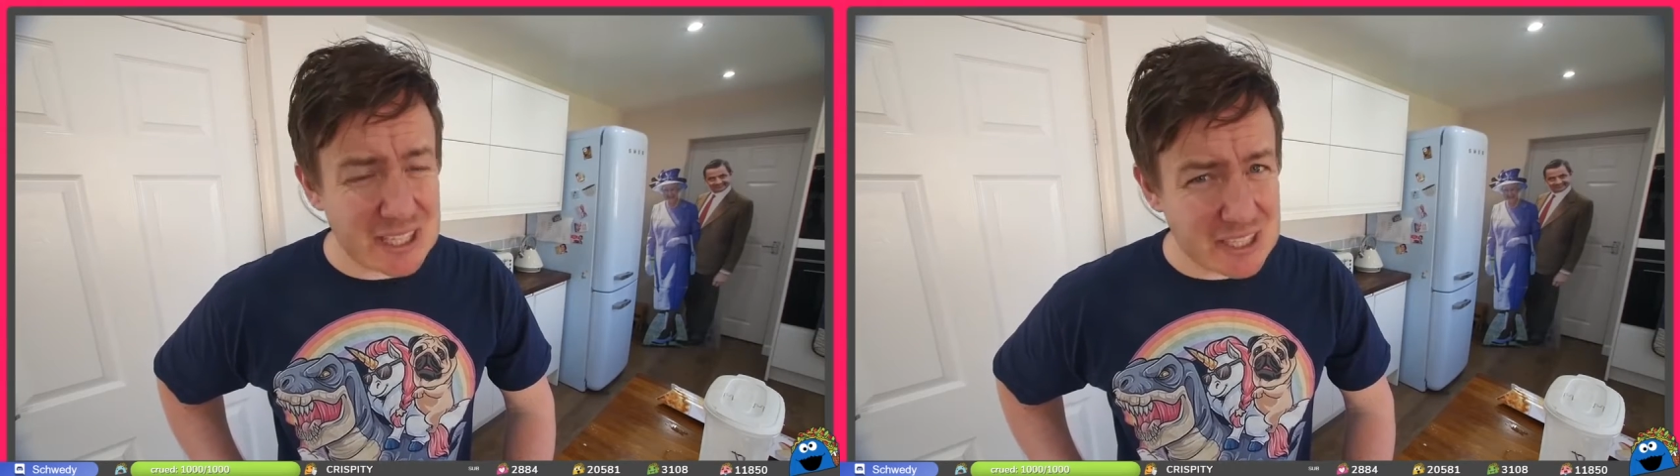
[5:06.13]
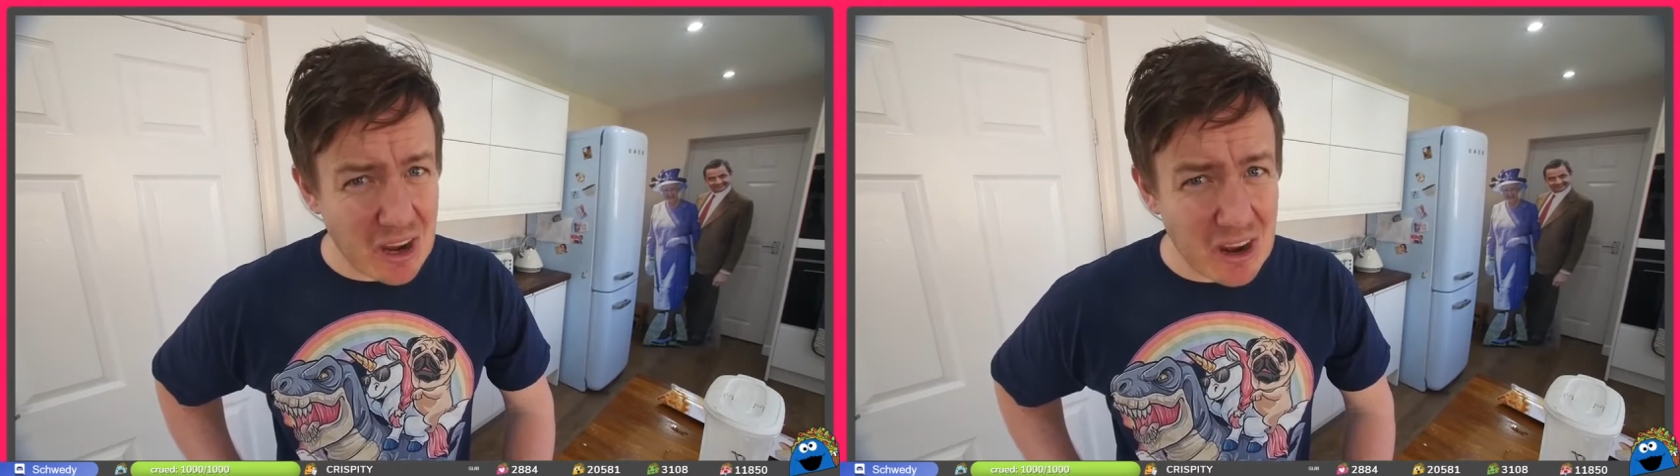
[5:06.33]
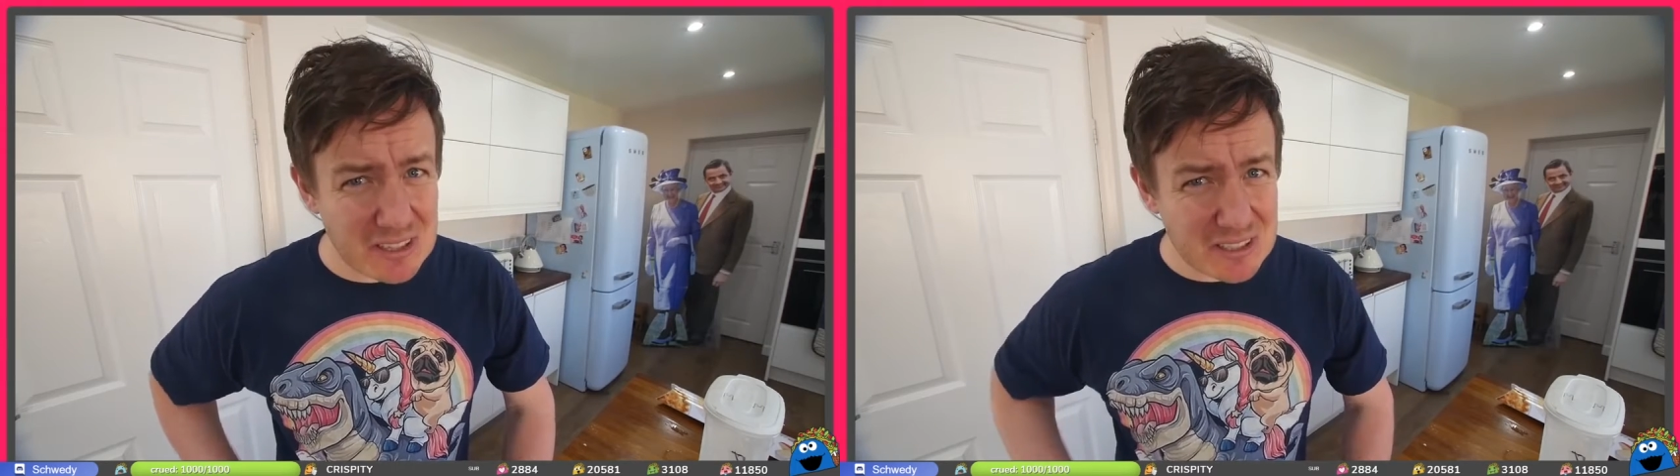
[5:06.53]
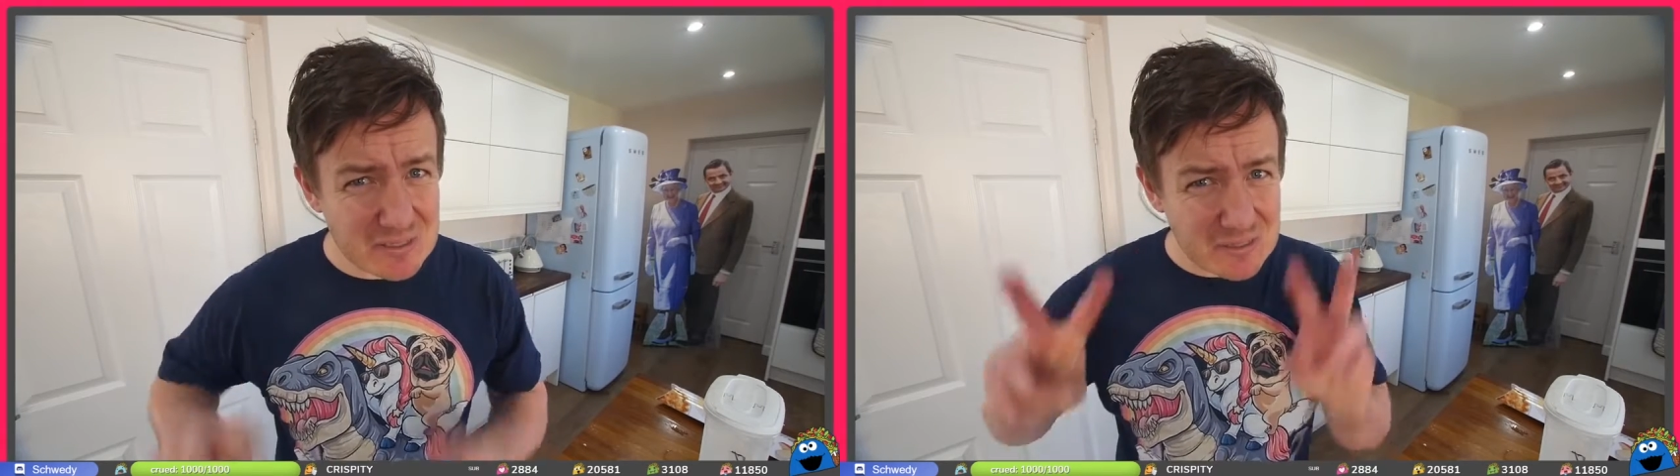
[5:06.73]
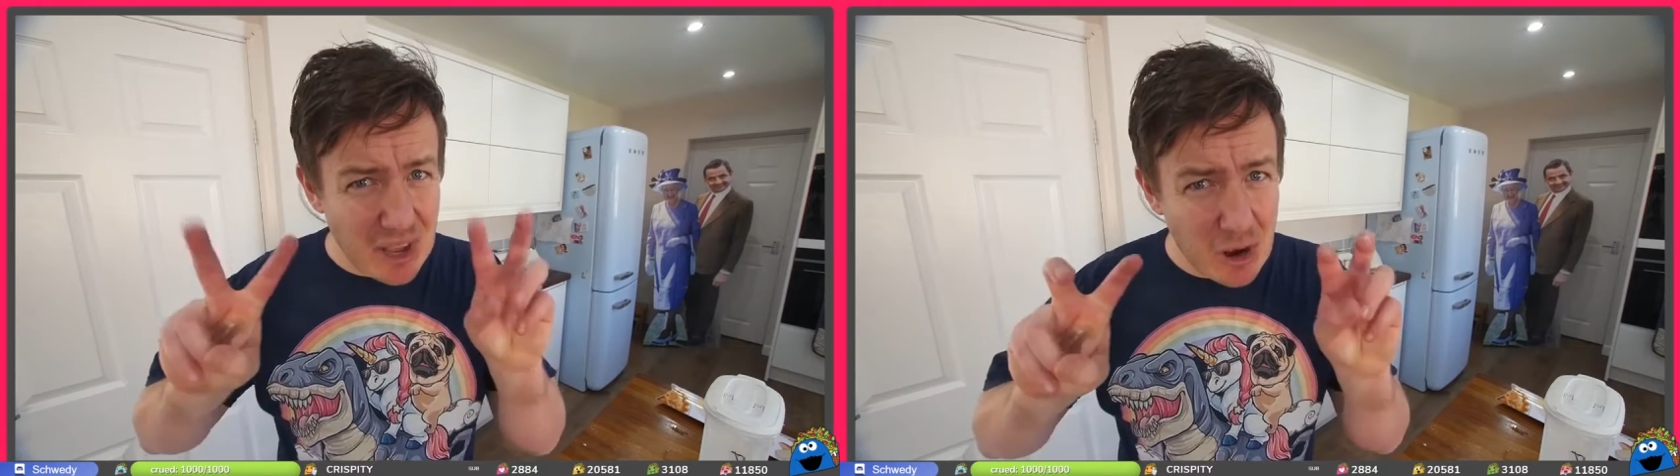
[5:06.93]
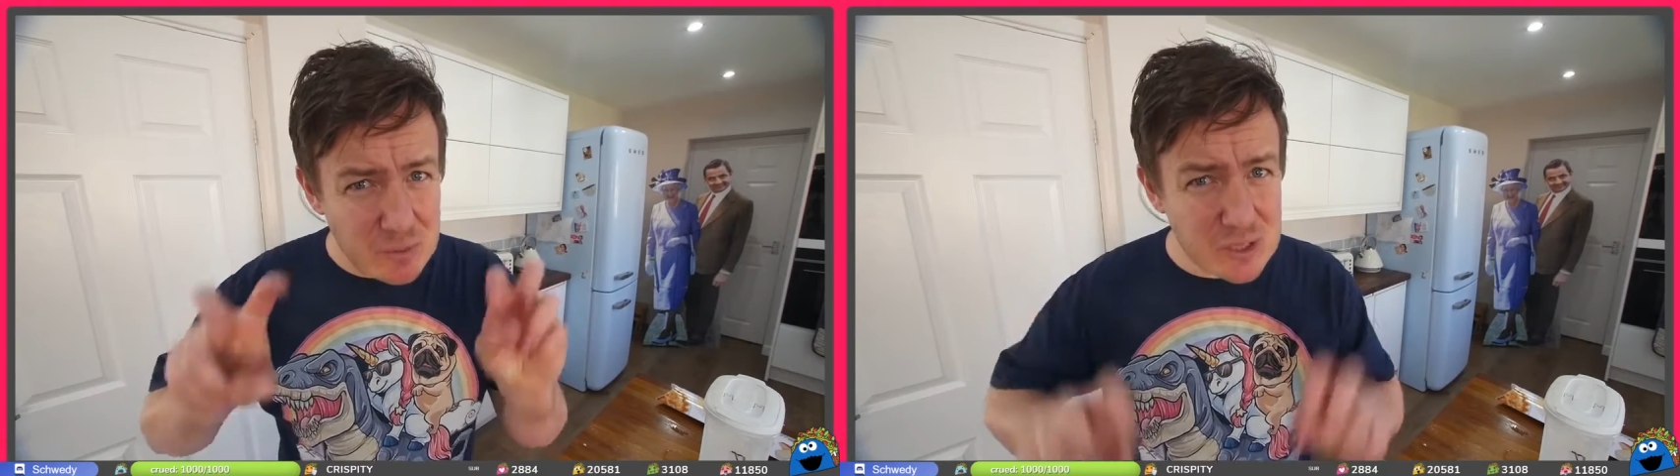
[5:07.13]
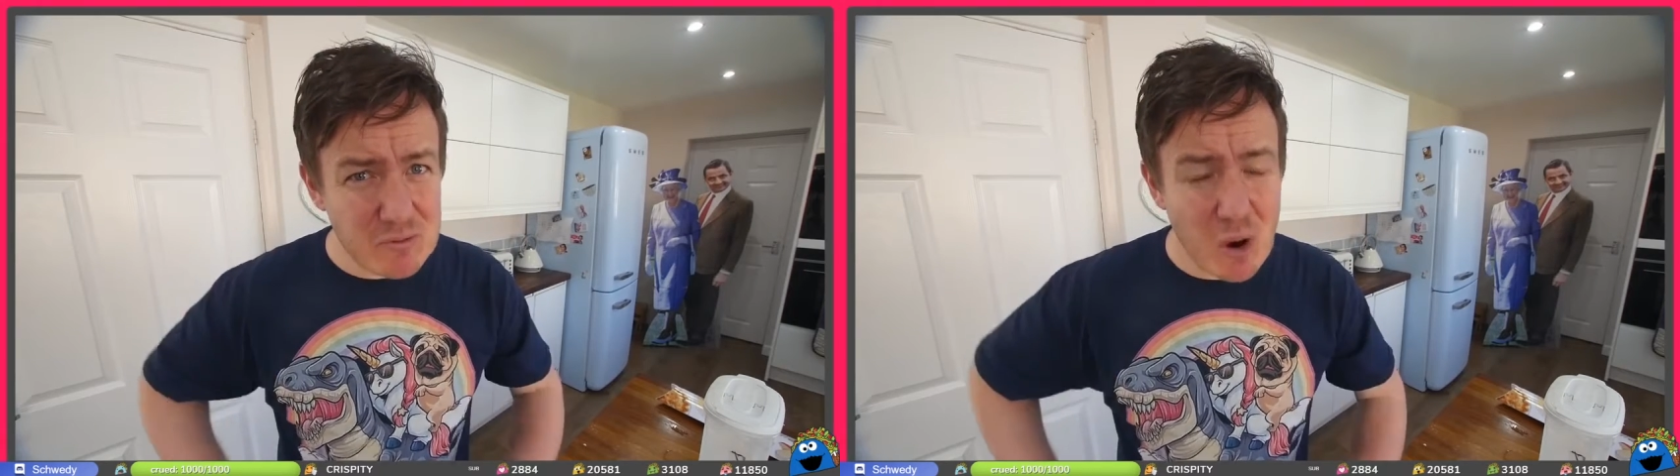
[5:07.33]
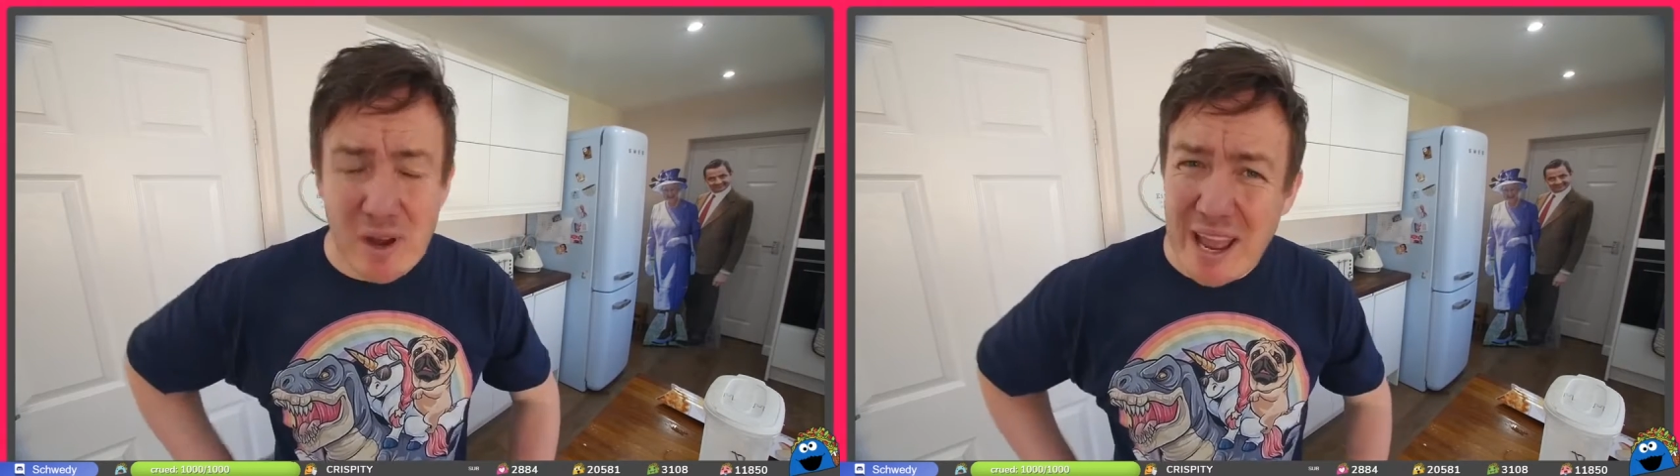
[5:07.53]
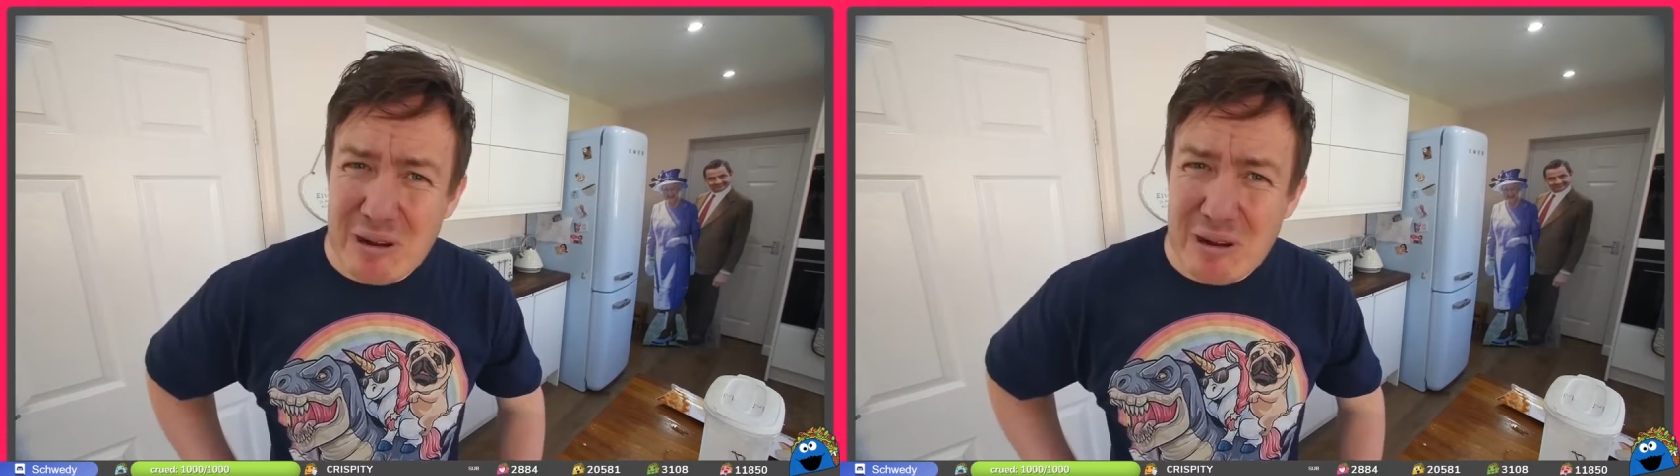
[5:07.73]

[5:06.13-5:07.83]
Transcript: that kind of helps you roll it